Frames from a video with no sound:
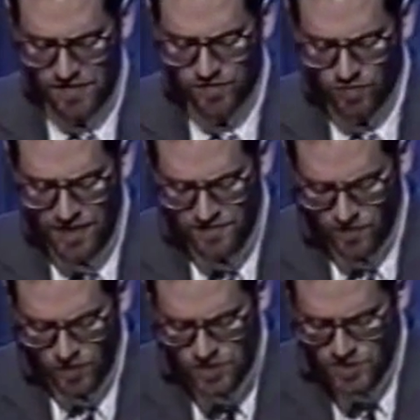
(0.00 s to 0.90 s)
This great
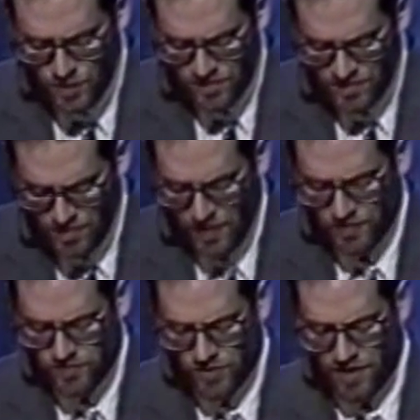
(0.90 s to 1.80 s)
Virgin, who is the
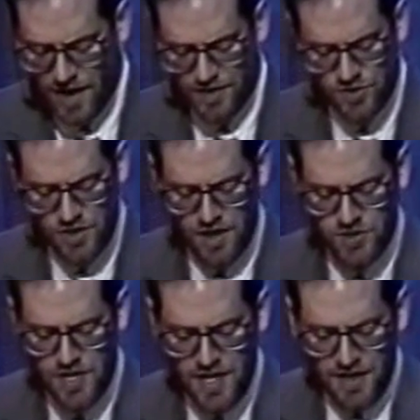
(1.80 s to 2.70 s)
mother of your God and
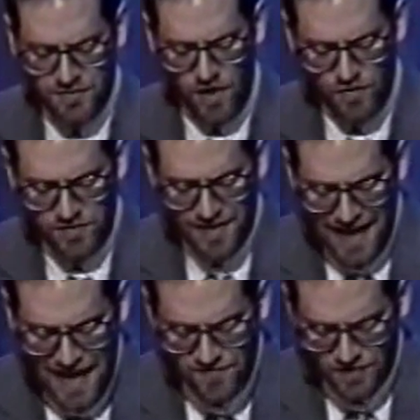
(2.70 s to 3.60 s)
judge, is also
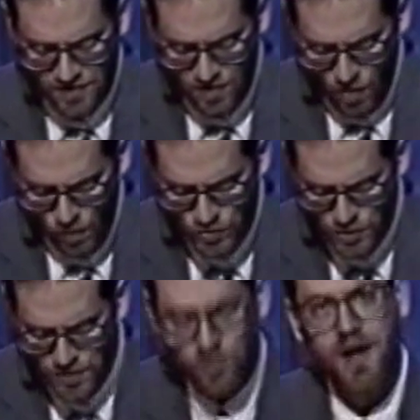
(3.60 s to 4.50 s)
the advocate of the whole
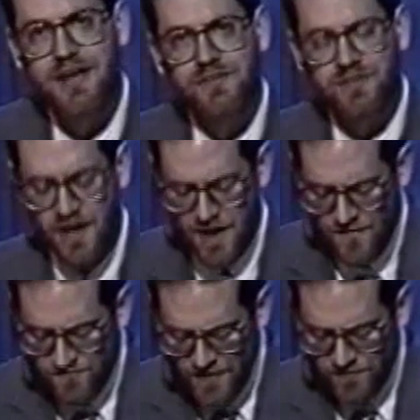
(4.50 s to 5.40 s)
human race,
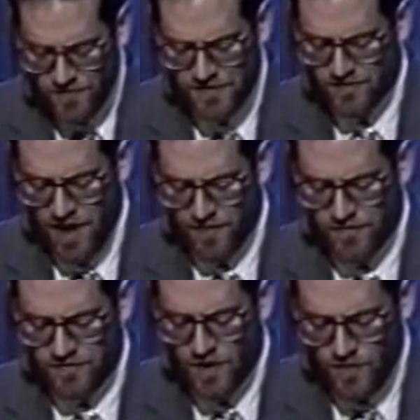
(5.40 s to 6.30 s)
fit for this
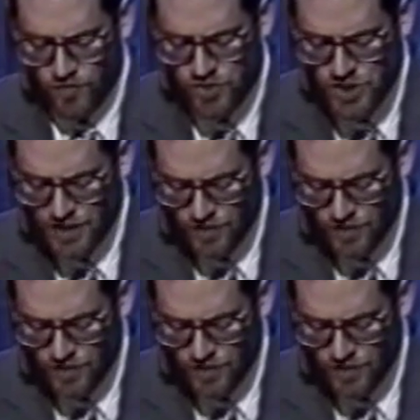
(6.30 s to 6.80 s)
office, for she